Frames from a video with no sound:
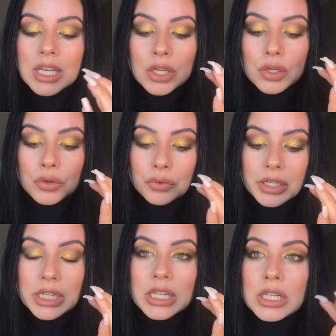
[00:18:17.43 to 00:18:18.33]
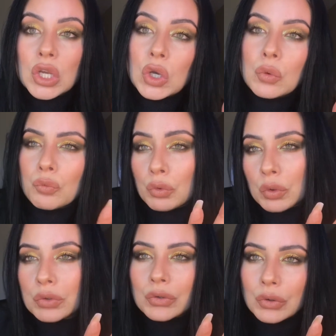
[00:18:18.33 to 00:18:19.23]
green
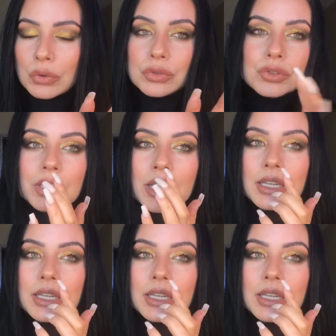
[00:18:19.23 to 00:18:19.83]
rose gold shade,